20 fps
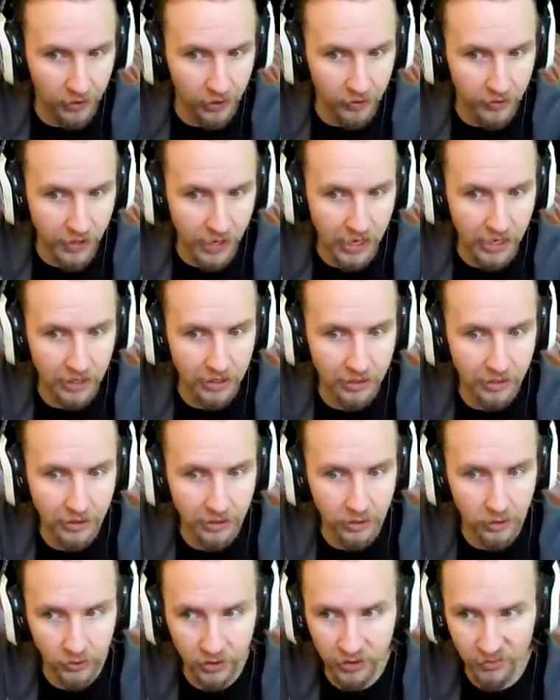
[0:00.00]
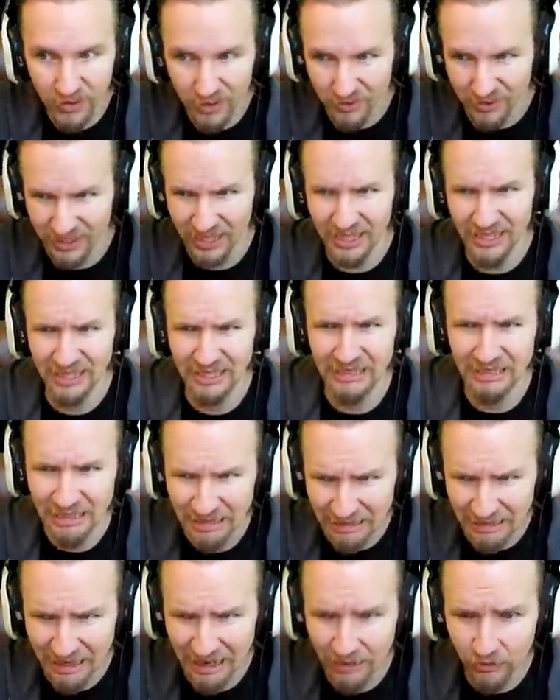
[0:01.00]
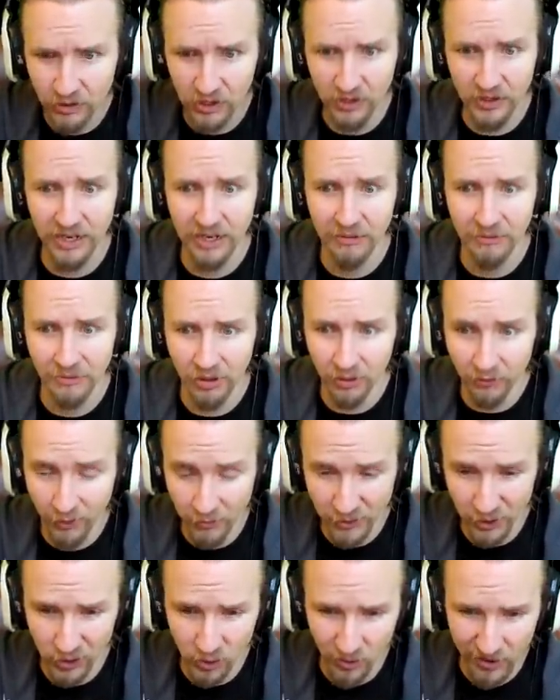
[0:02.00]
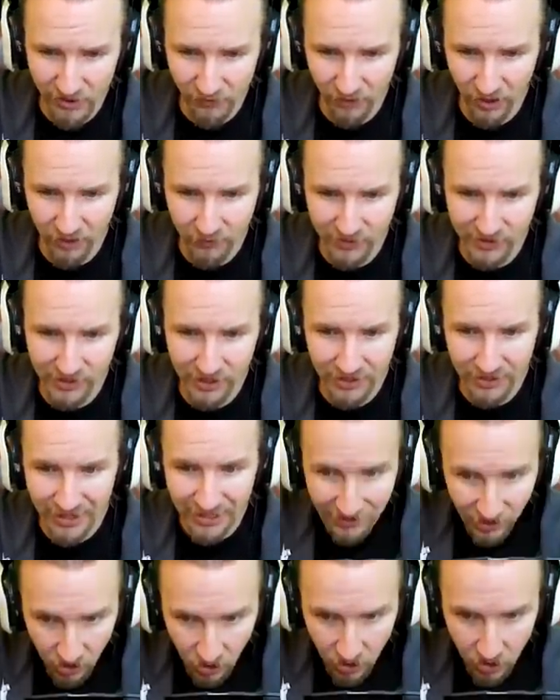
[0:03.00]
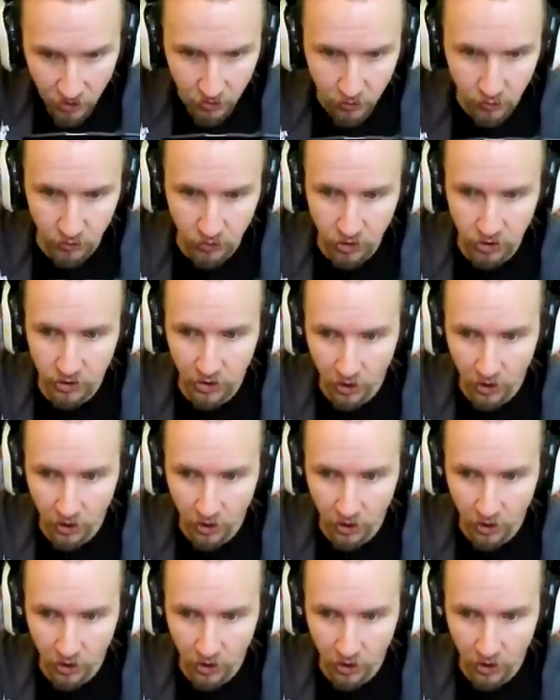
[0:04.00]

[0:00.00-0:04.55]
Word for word: then you're going to be able to get a discount on it of up to twenty-five percent. That's huge.